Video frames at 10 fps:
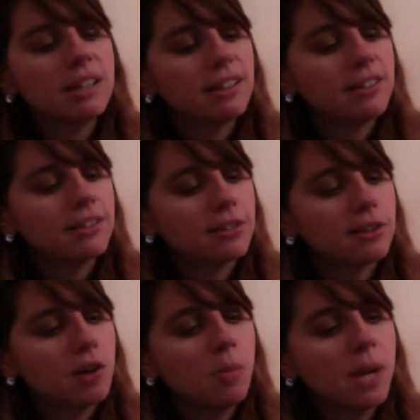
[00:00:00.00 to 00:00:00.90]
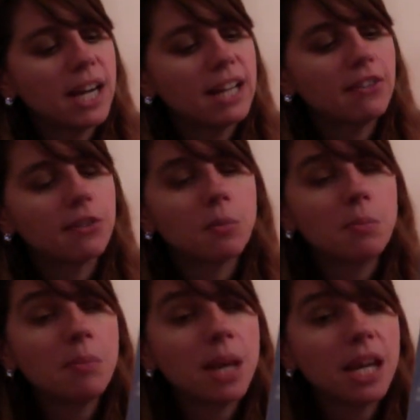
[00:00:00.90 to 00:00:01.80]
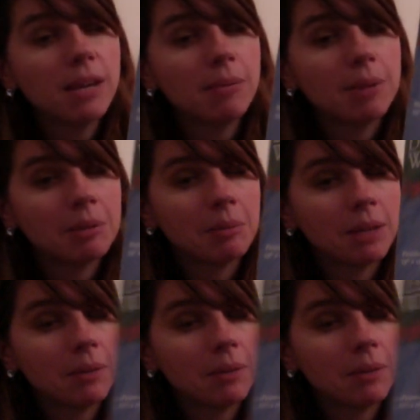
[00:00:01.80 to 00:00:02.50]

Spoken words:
He's a snowman, so maybe